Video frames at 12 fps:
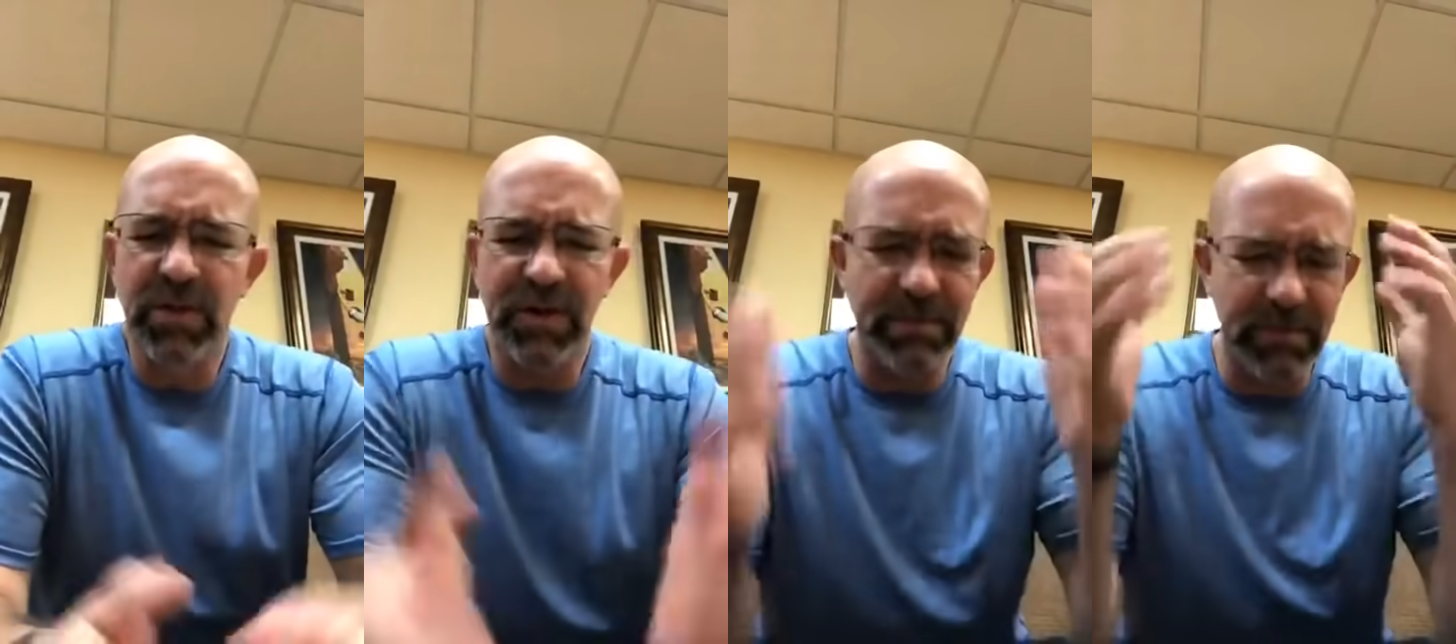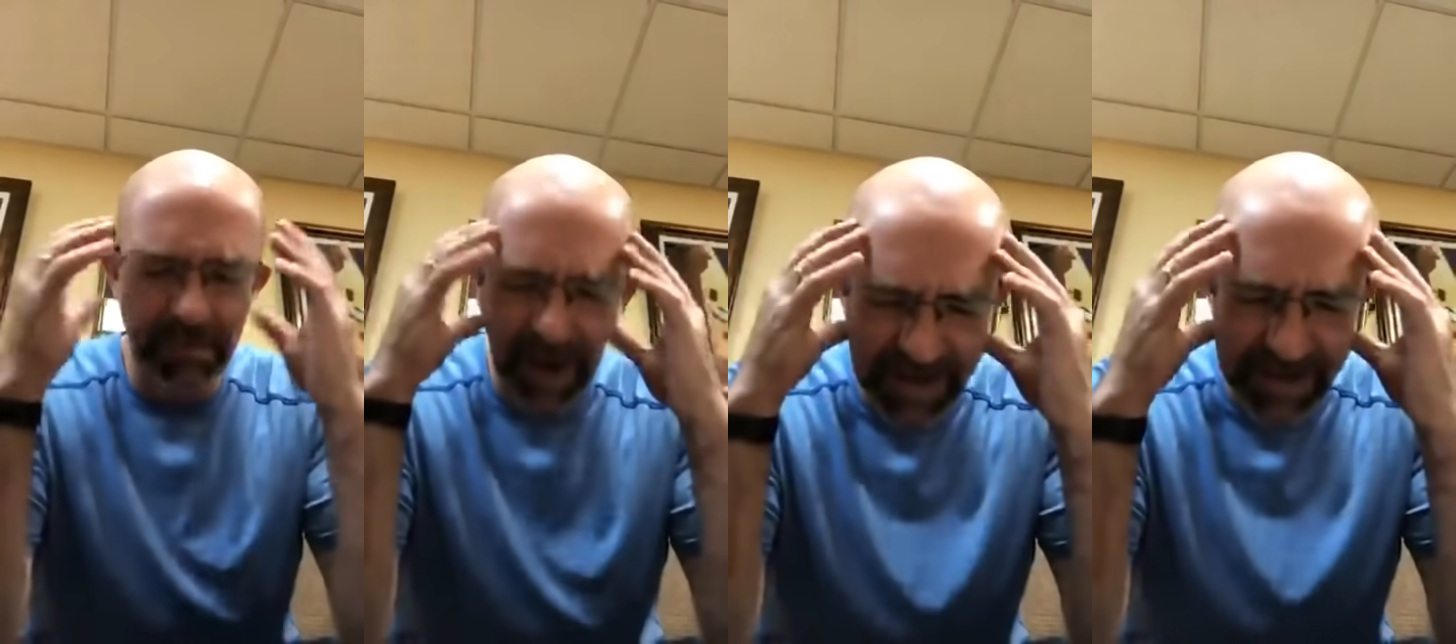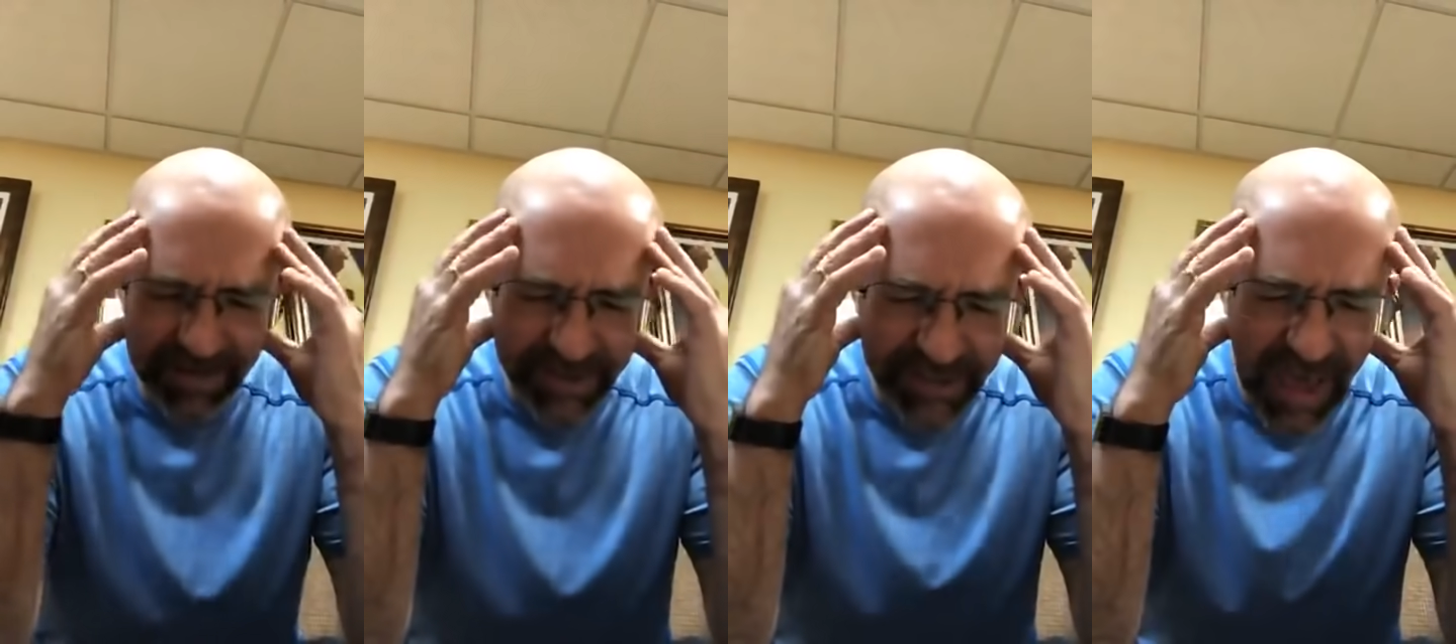Lord, I'm reminded
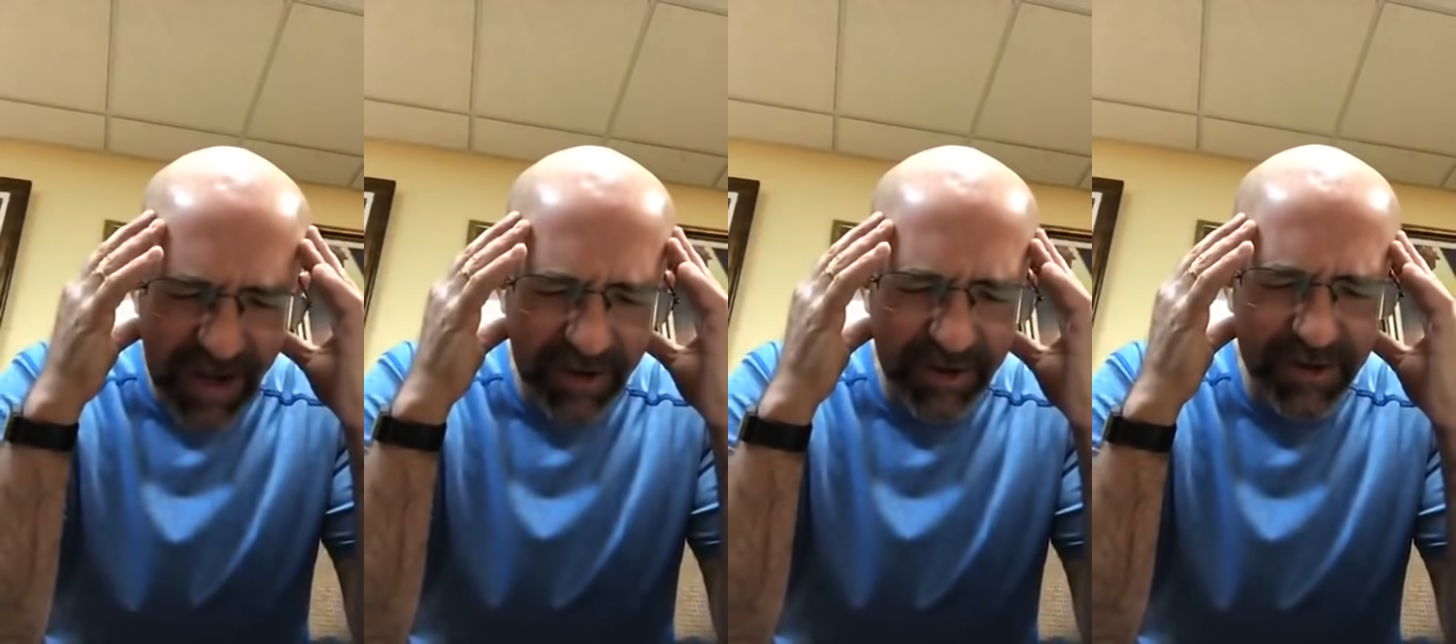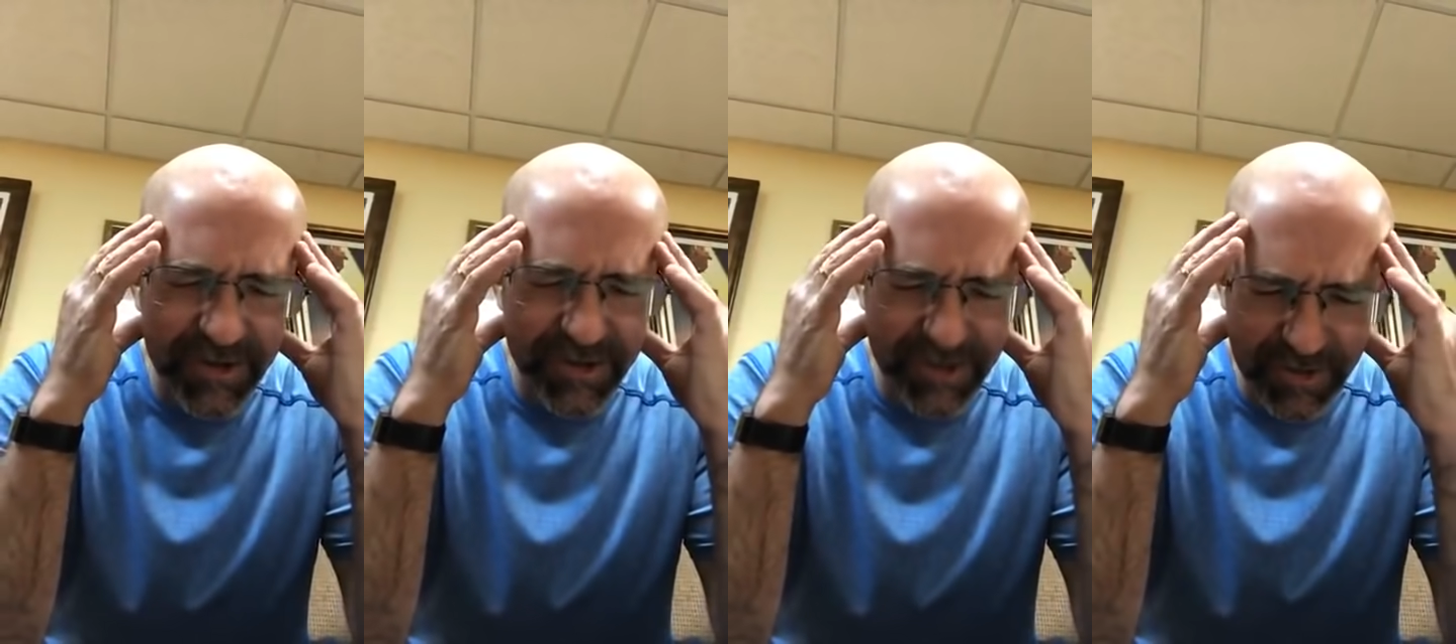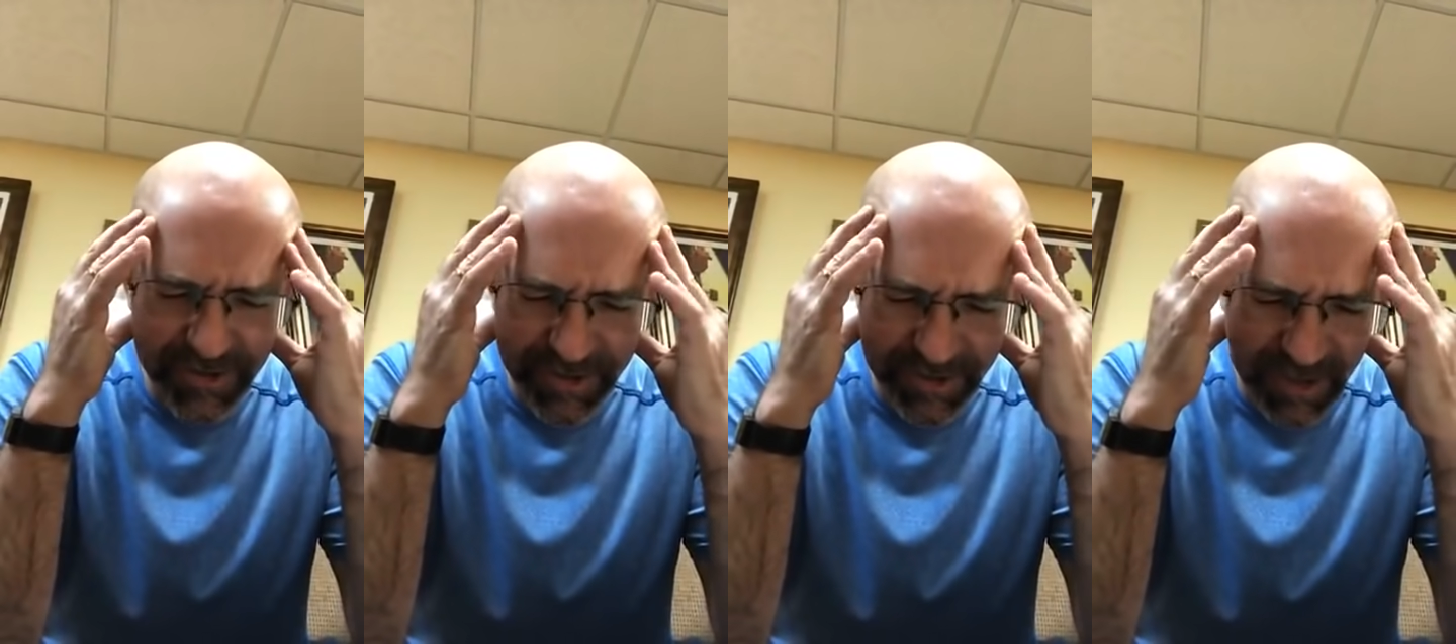of the stat I heard
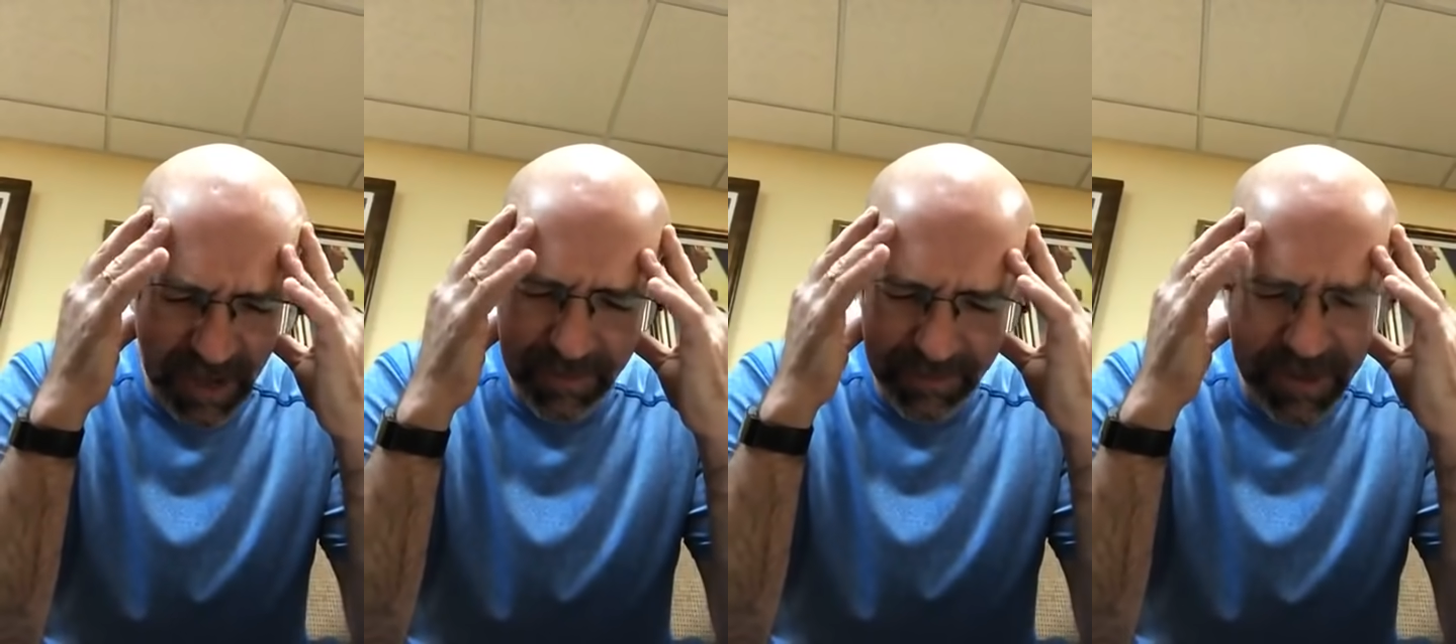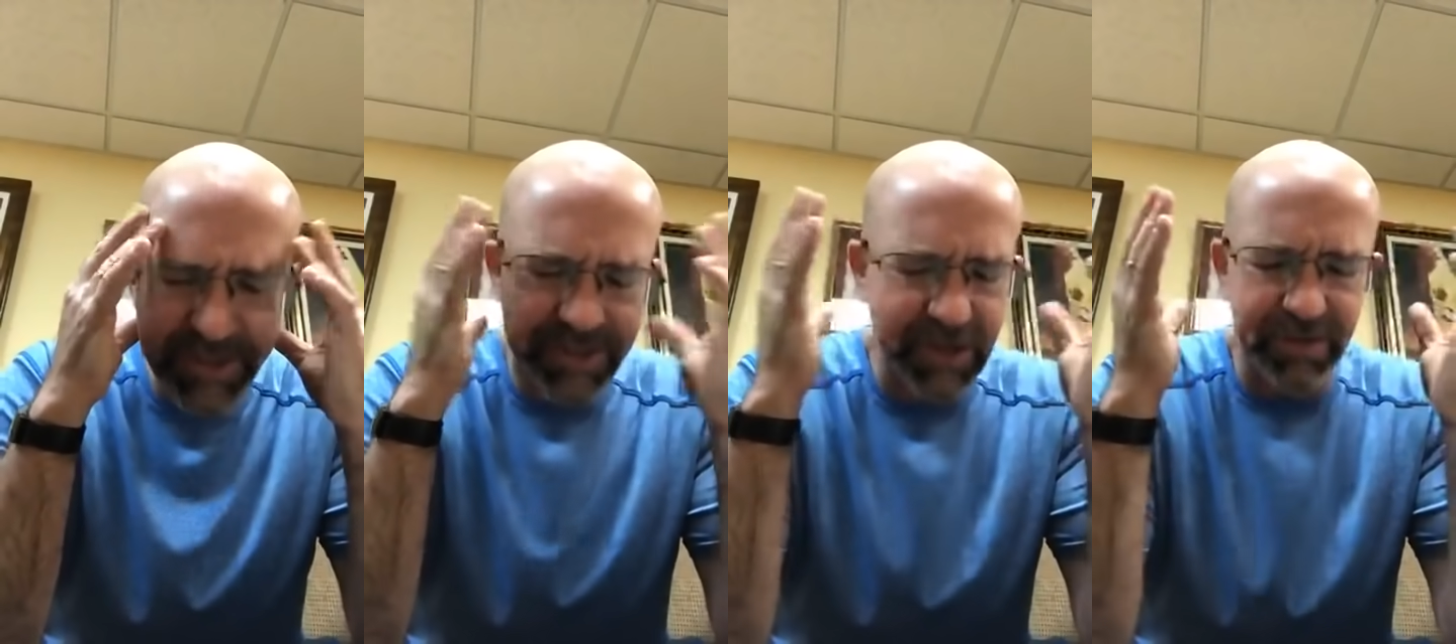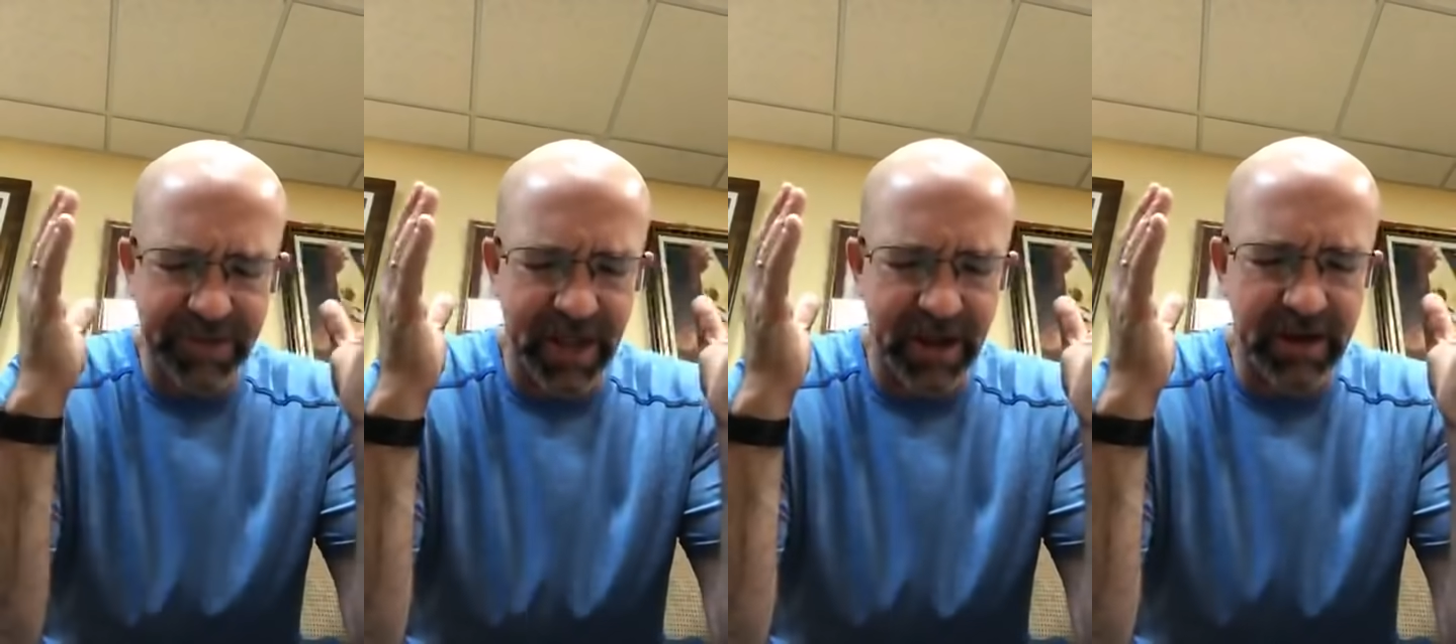just a couple months
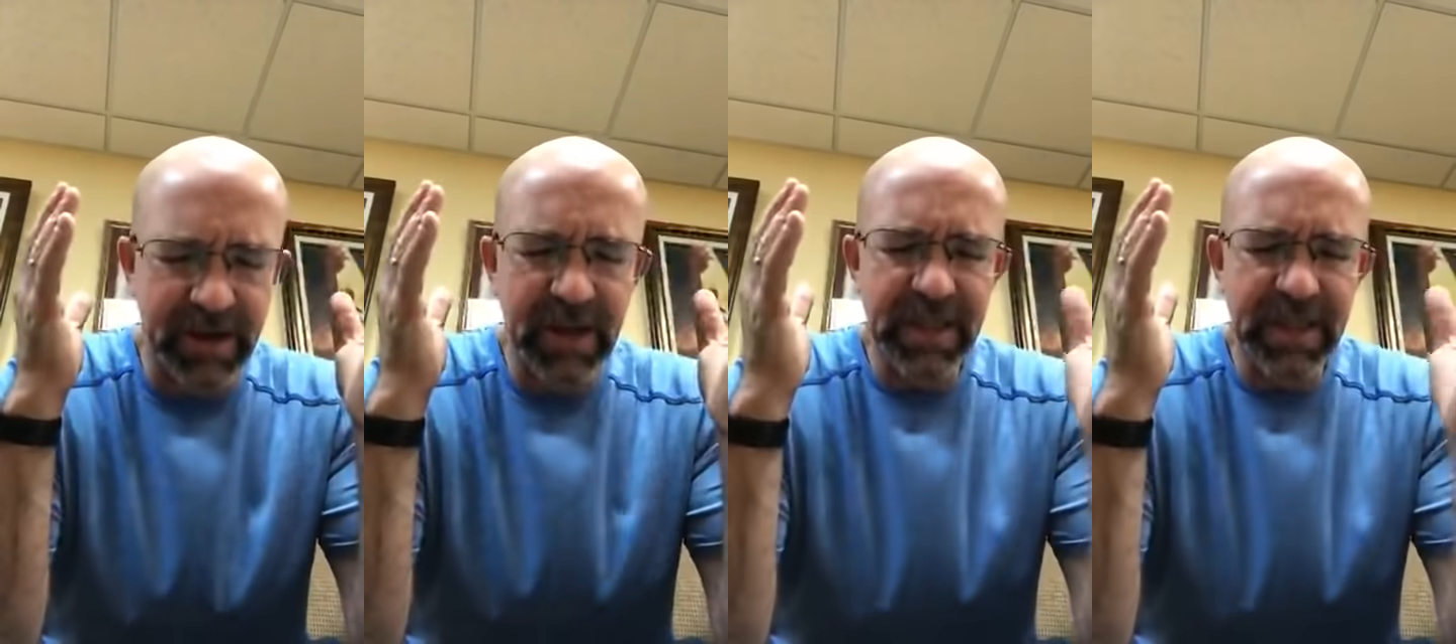ago now,